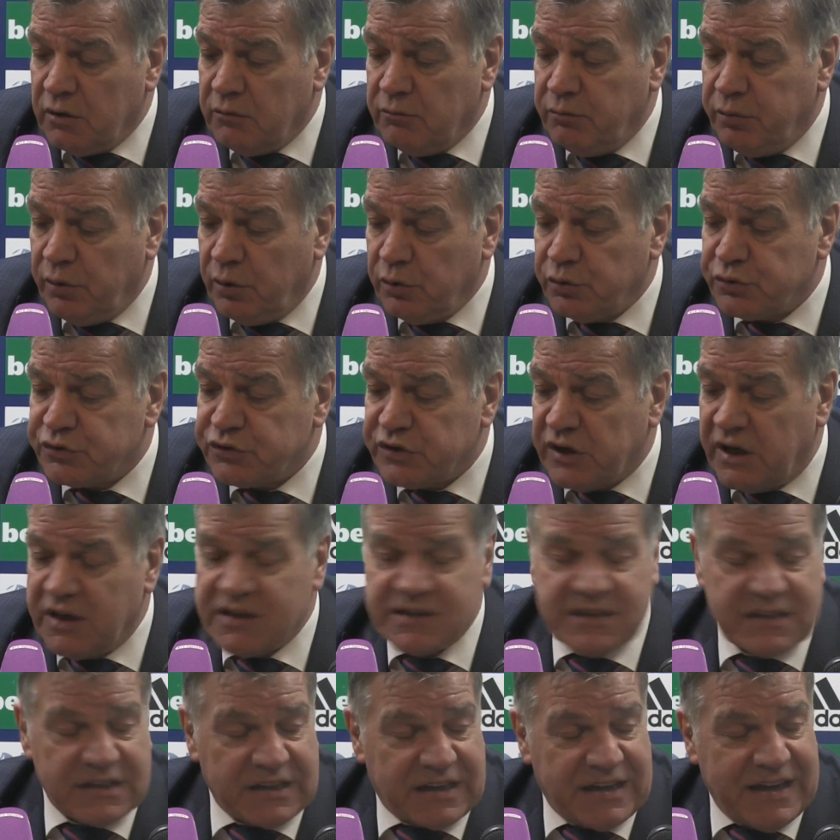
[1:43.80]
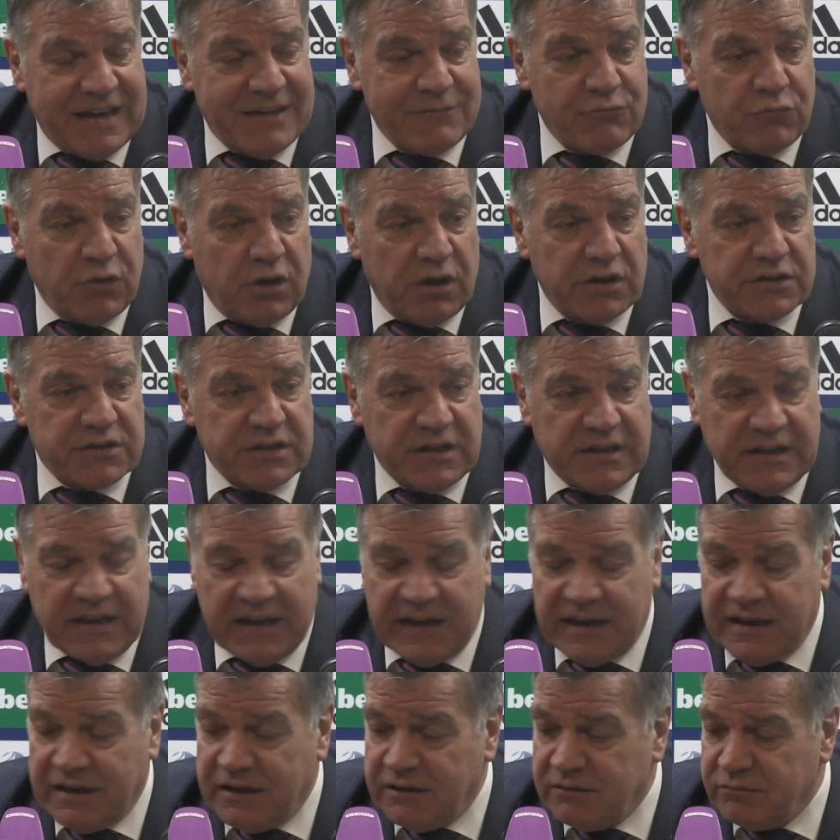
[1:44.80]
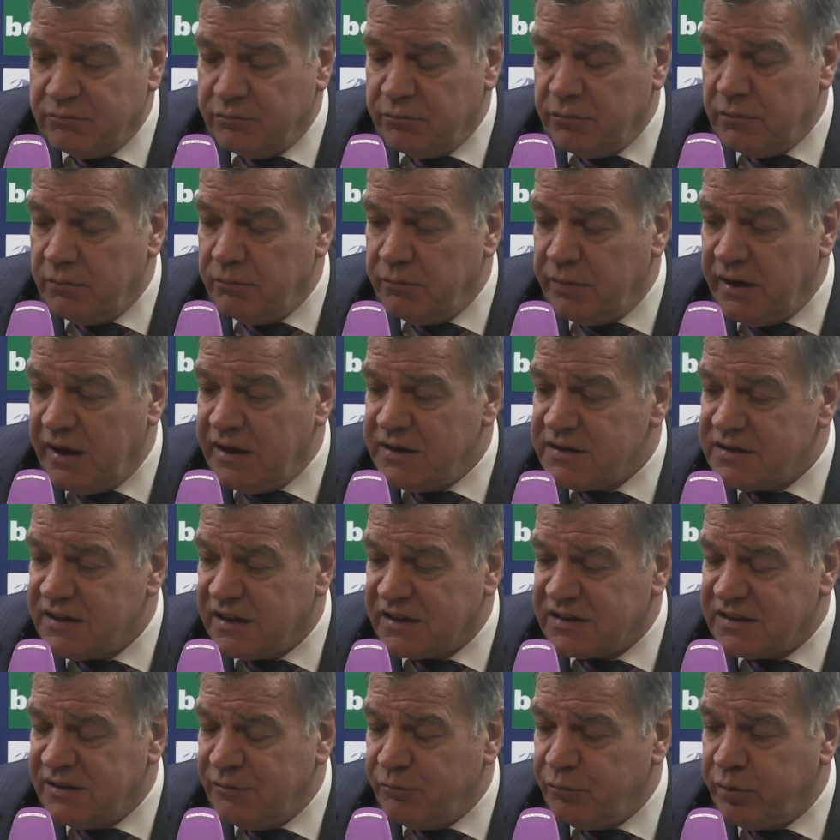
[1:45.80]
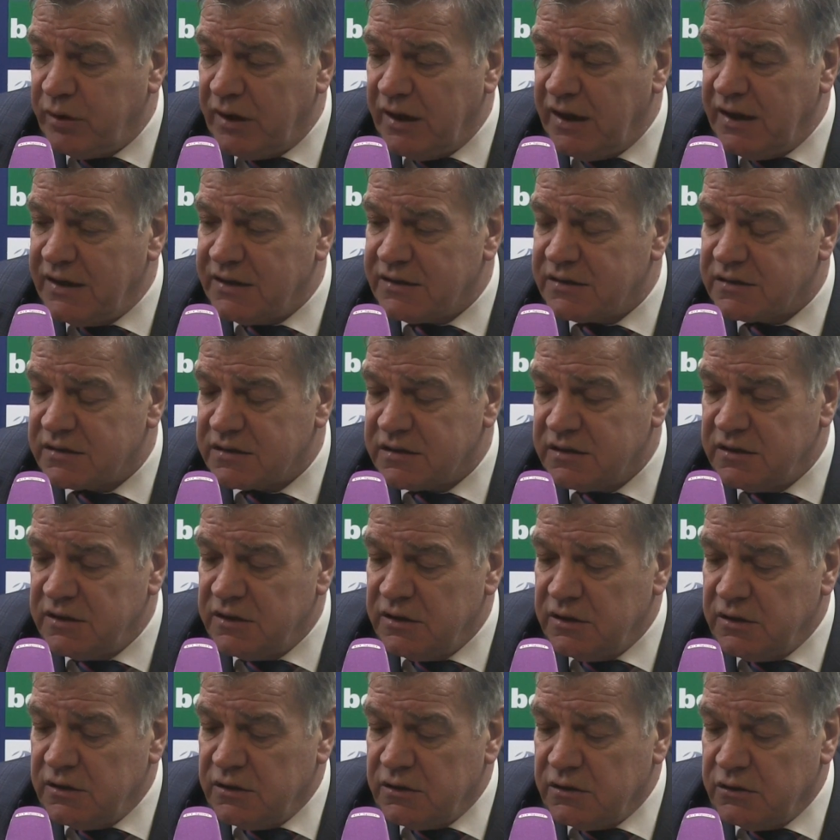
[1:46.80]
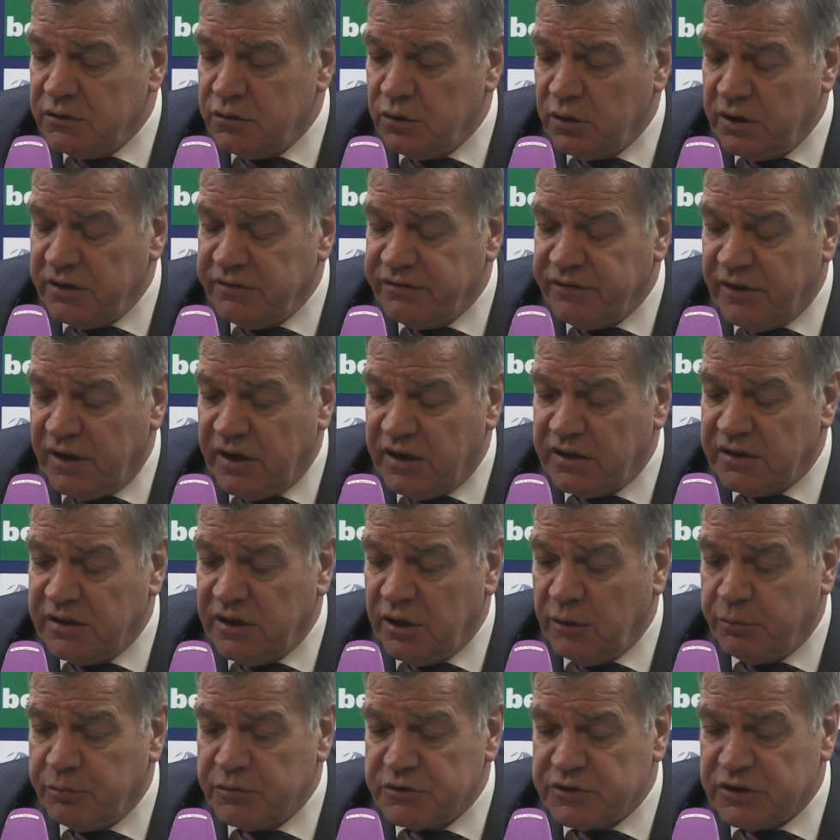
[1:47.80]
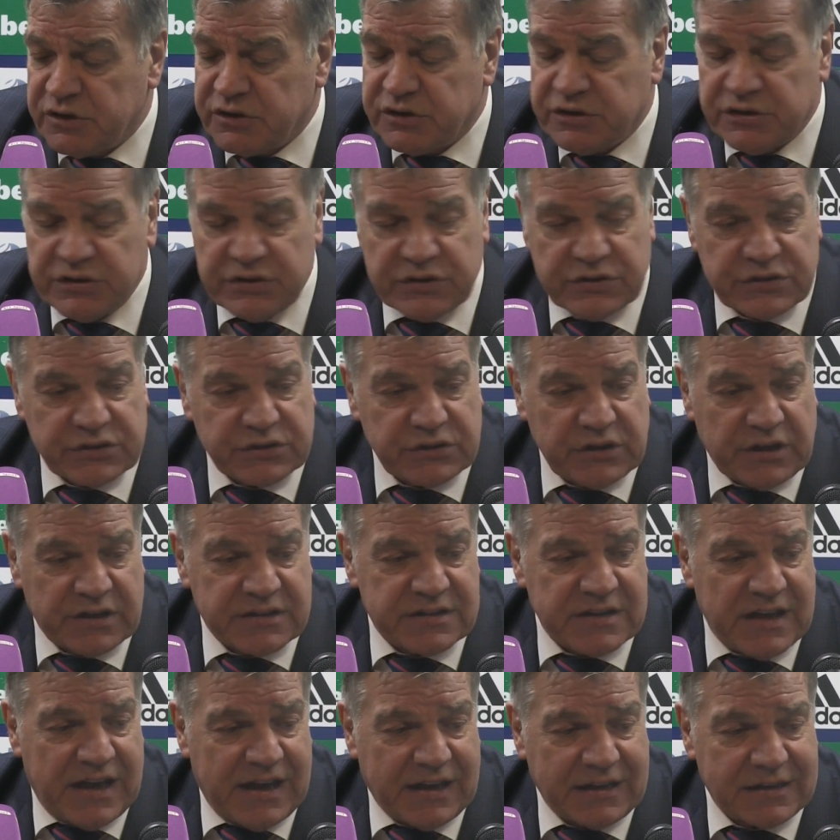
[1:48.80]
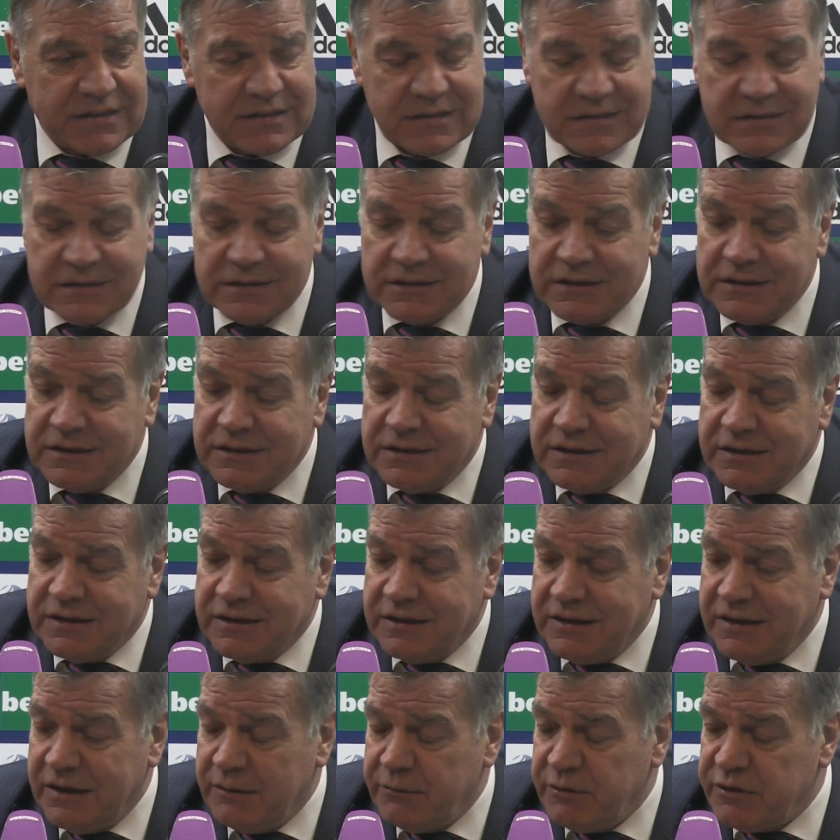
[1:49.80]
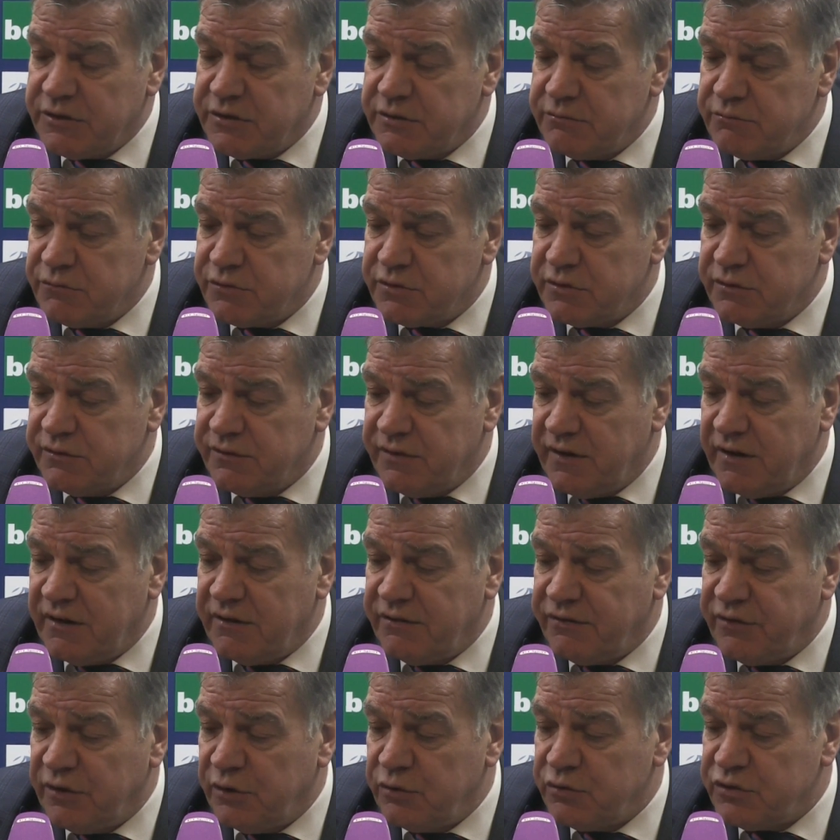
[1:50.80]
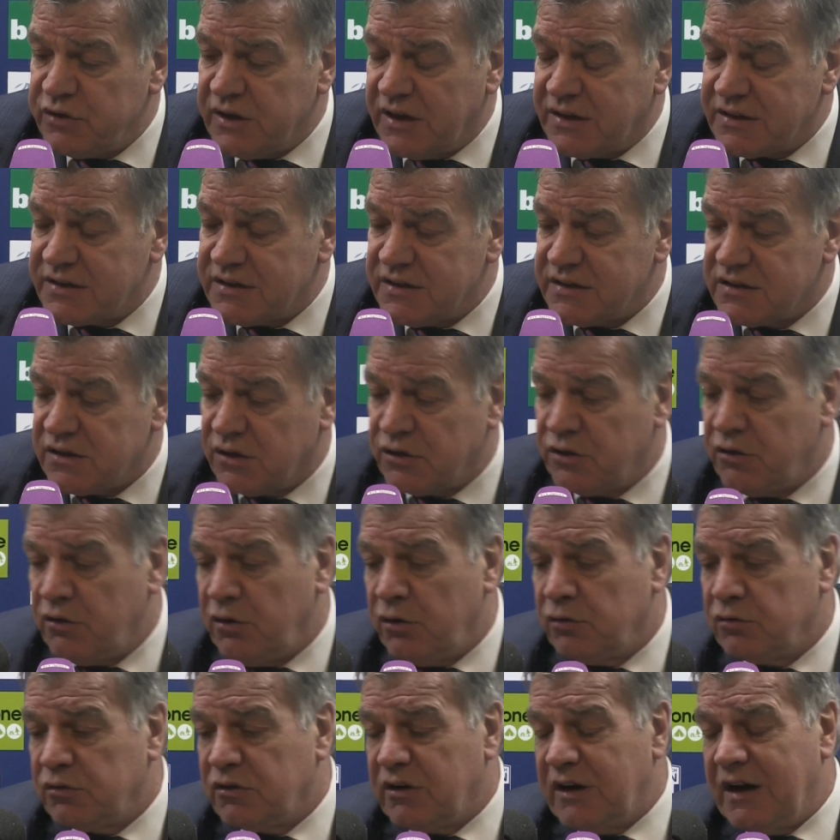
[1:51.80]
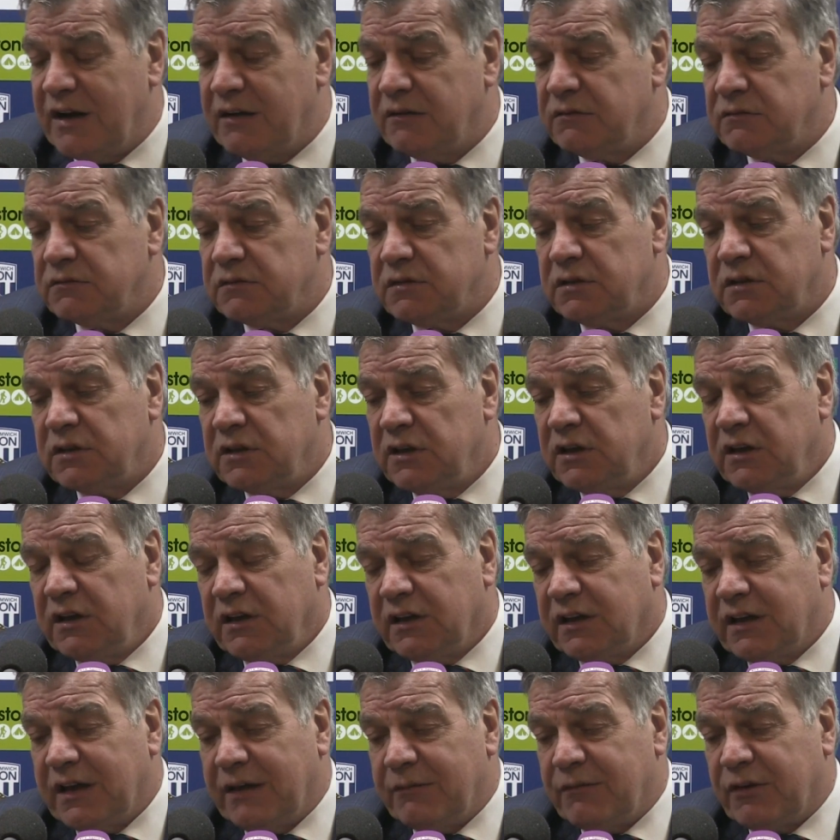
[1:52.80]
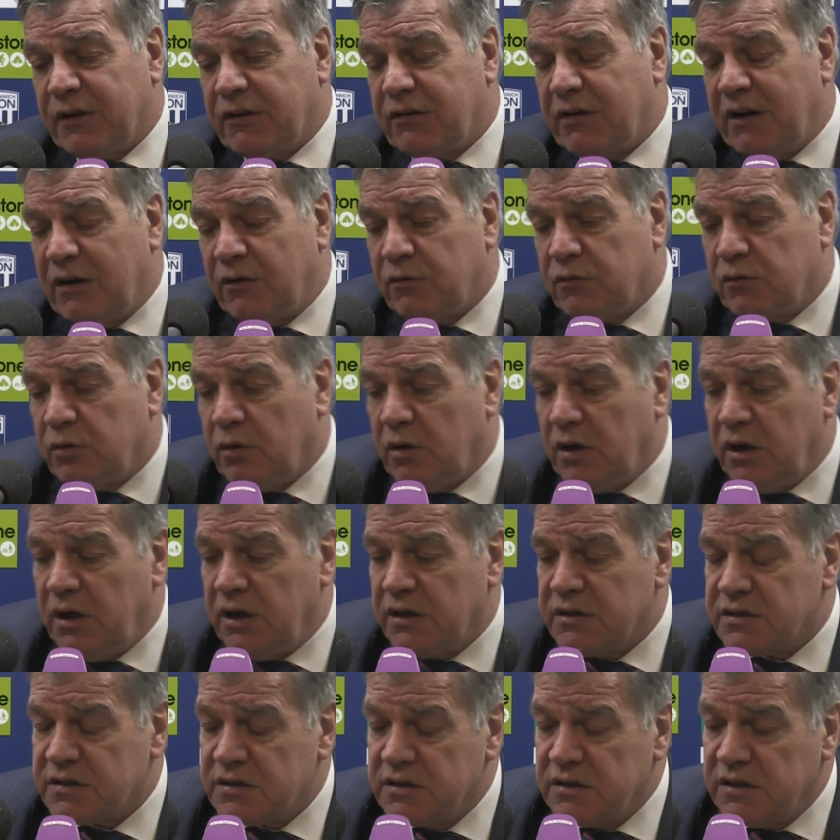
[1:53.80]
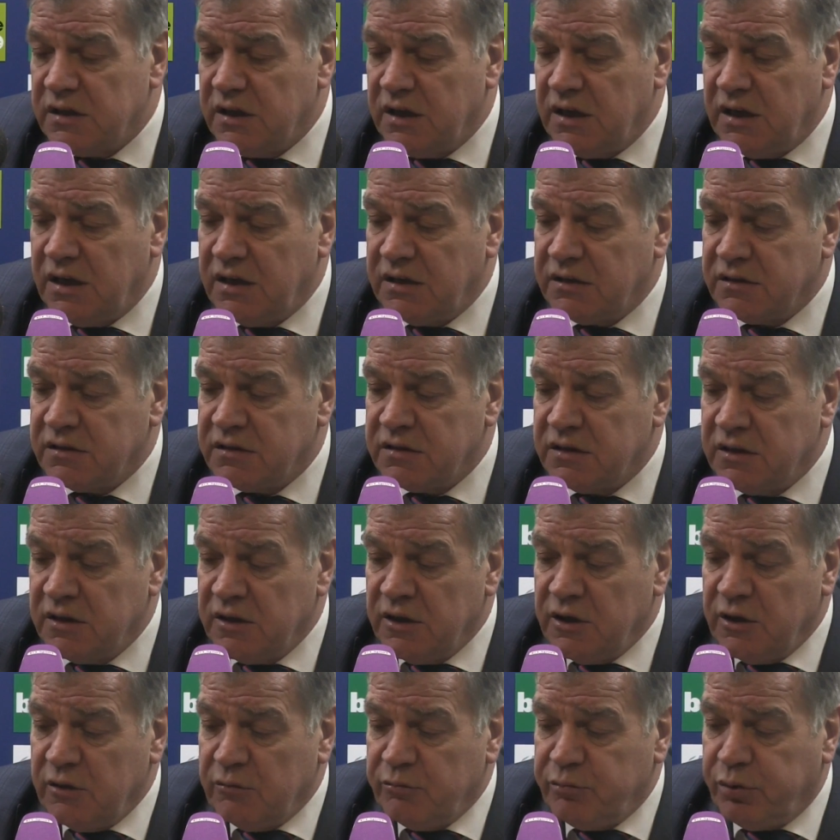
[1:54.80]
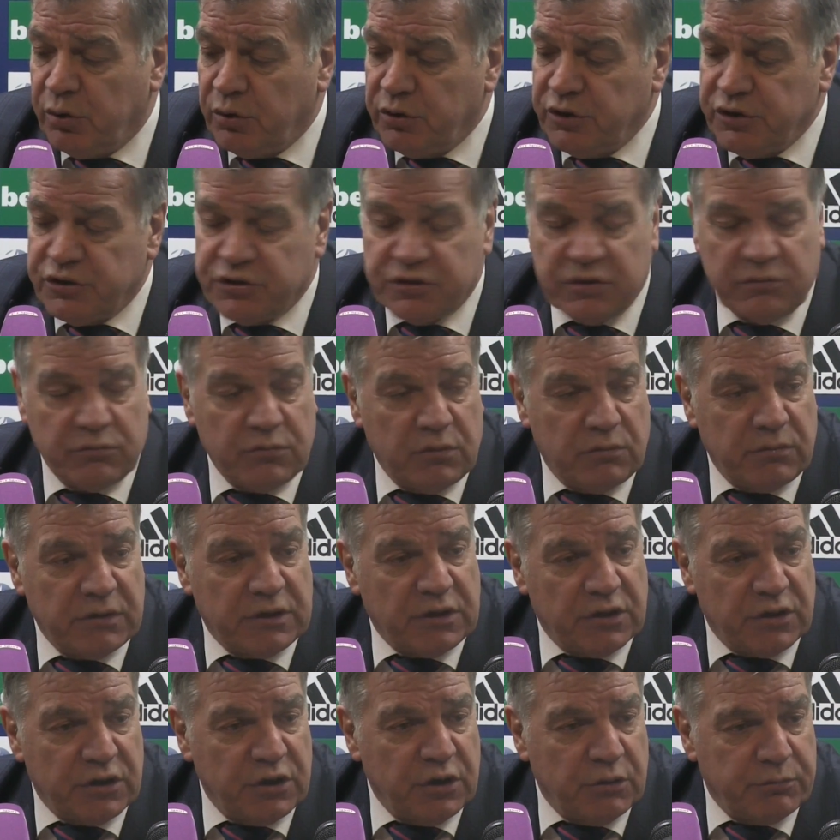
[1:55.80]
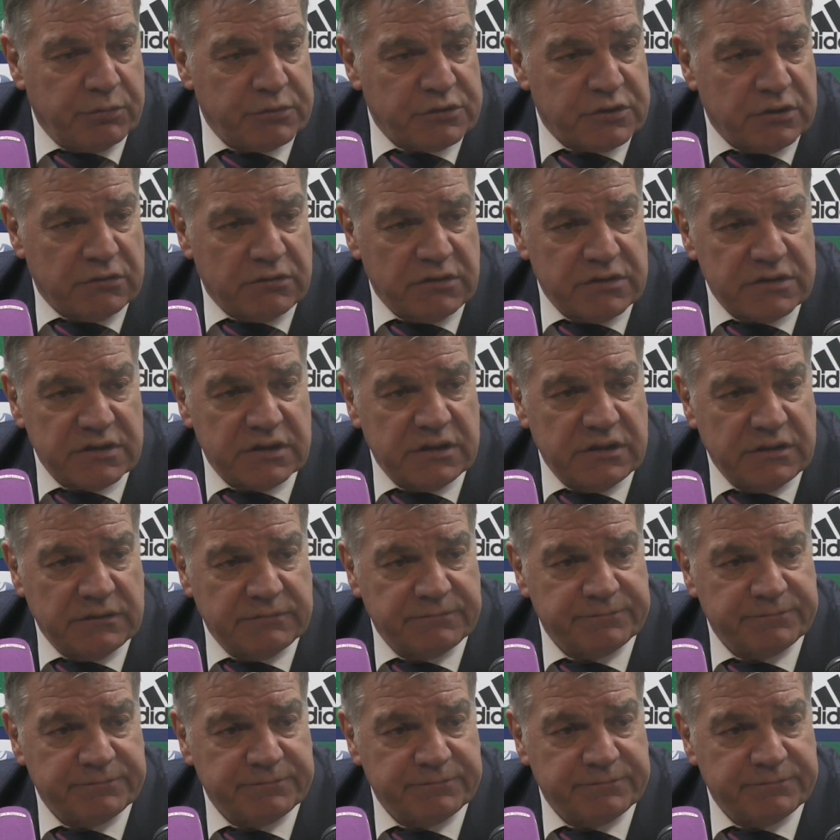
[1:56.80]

both sides of the game right today. Basics in place, nullified the opposition's attacks limit them to very few chances on their own ground, kept the crowd quiet and punished them when we got the opportunity.